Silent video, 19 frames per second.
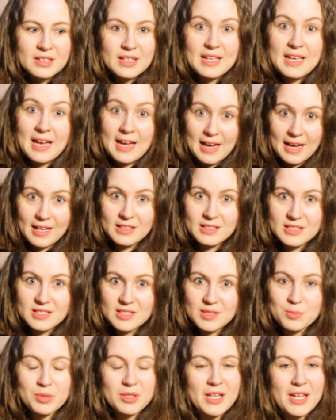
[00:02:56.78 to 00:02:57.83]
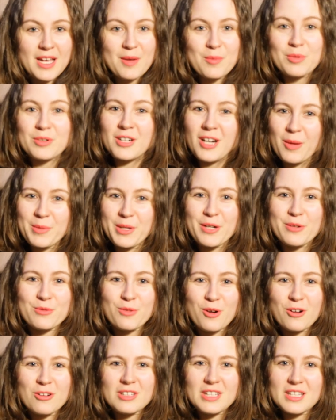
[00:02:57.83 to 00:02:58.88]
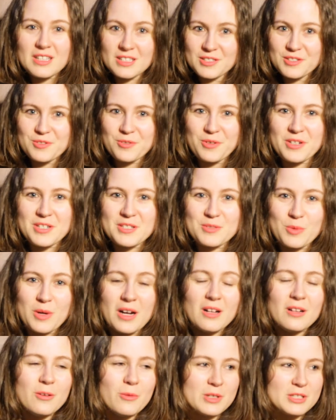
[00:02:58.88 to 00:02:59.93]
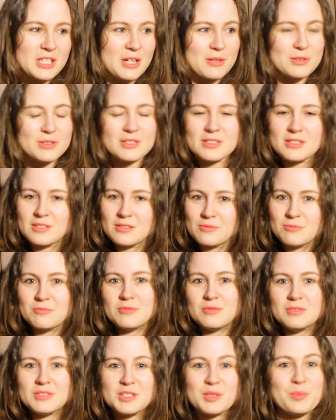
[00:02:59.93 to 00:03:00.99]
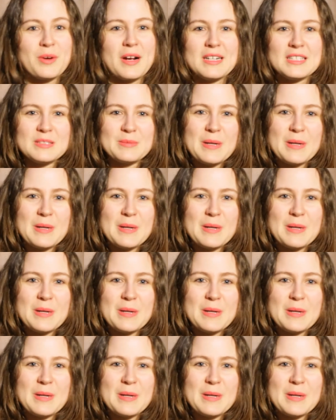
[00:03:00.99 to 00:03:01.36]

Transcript: cats play a predominant role in this story as well, which I was surprised